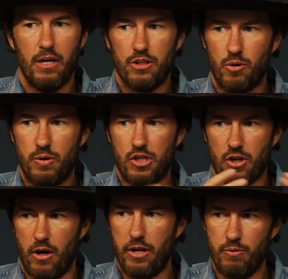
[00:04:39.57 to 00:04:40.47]
So we
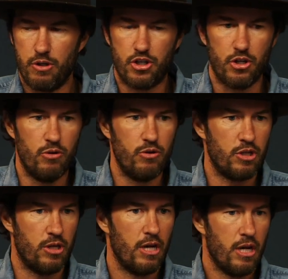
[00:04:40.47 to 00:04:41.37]
started with shoes,
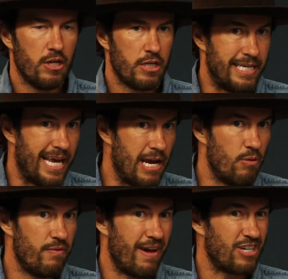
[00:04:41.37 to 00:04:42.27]
and today
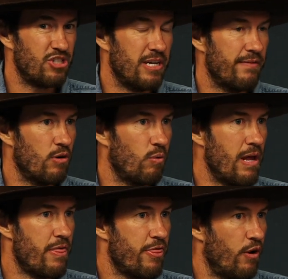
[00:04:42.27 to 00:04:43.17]
we've actually given
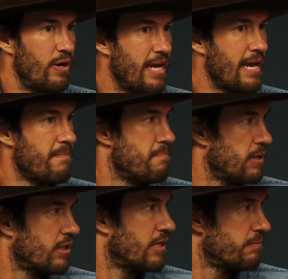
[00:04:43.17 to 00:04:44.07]
away 38
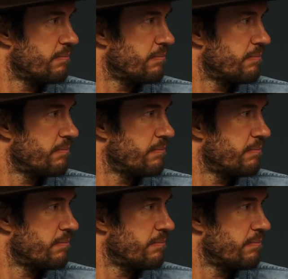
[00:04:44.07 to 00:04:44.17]
million